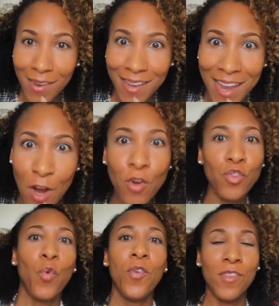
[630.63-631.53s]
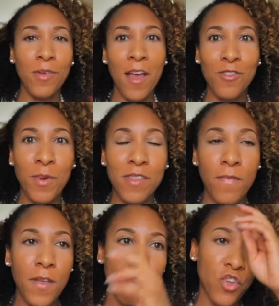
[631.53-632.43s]
geared towards a
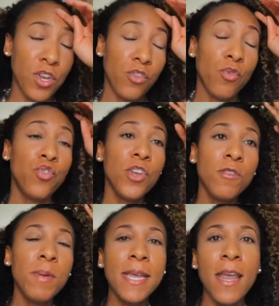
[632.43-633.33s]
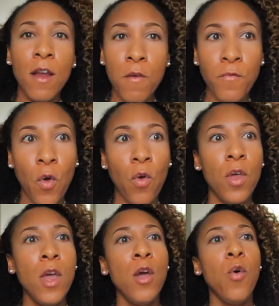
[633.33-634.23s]
specific agenda. So just be
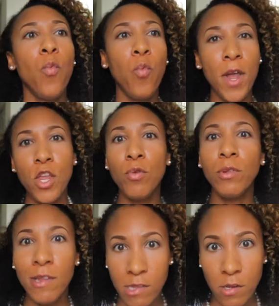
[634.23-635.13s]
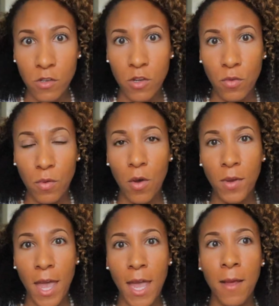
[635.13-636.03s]
careful what you listen to,
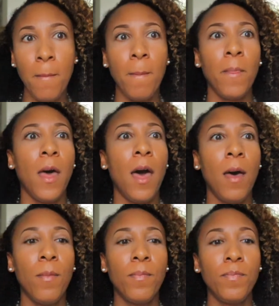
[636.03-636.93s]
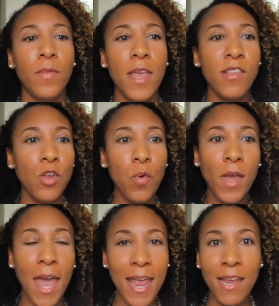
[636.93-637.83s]
okay? It's
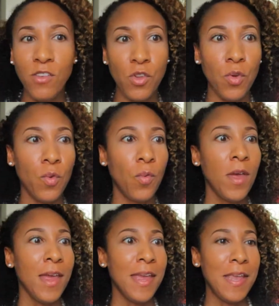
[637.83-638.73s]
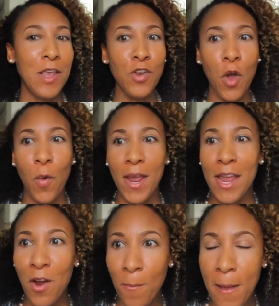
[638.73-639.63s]
okay to,
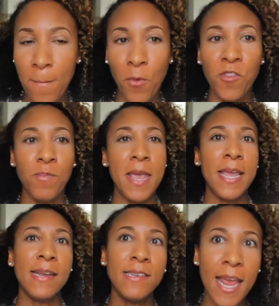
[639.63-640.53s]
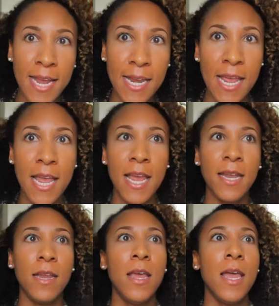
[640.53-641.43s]
hear people speak and take it
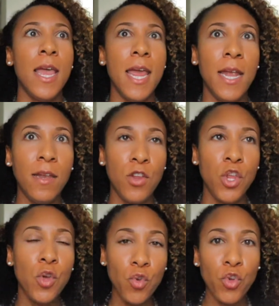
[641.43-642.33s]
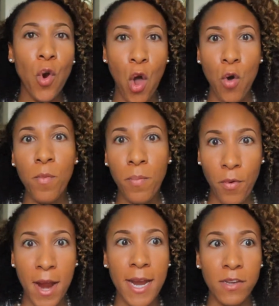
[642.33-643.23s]
in and use your own
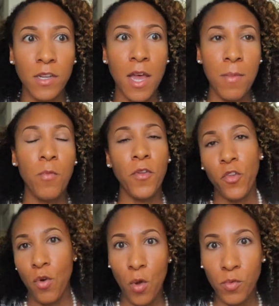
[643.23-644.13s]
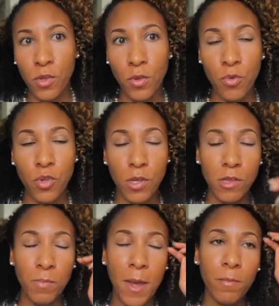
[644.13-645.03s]
brain to come up with your own
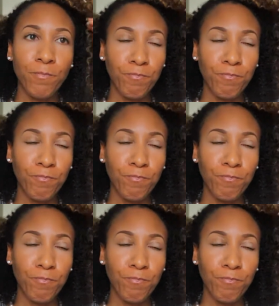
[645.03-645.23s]
solutions. But